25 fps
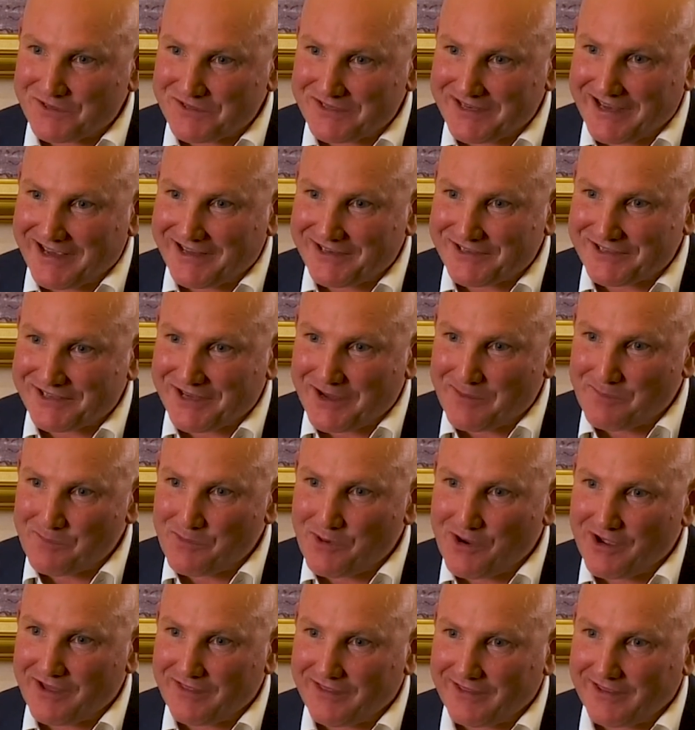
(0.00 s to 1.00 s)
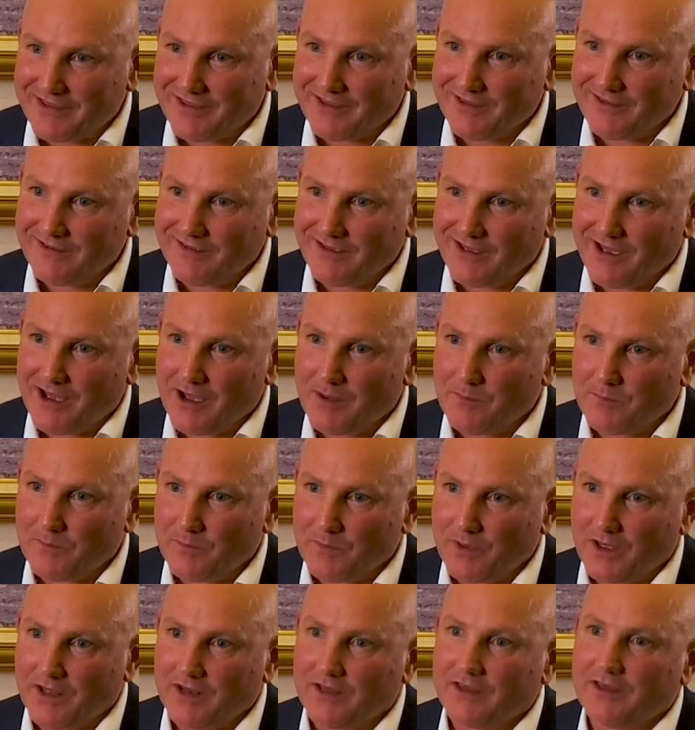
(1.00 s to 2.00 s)
hard to come by there.
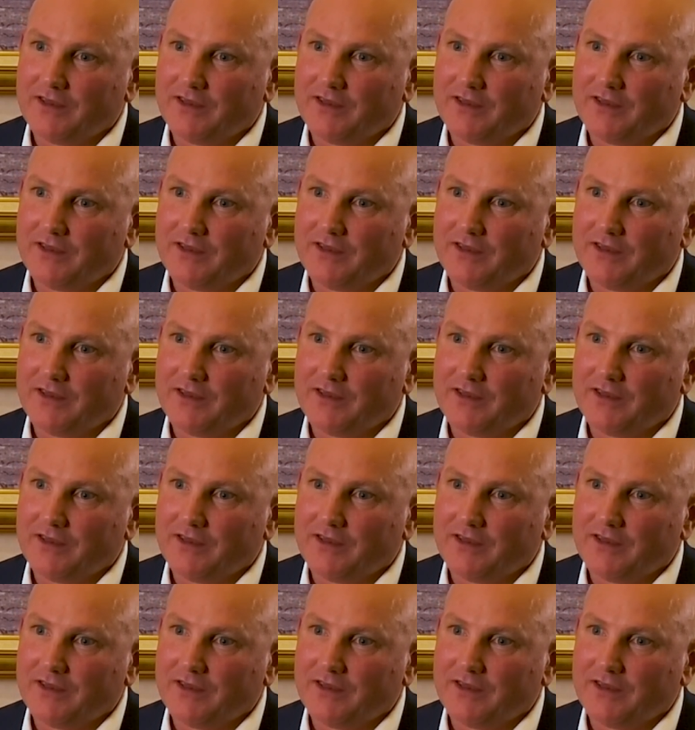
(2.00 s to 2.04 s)
But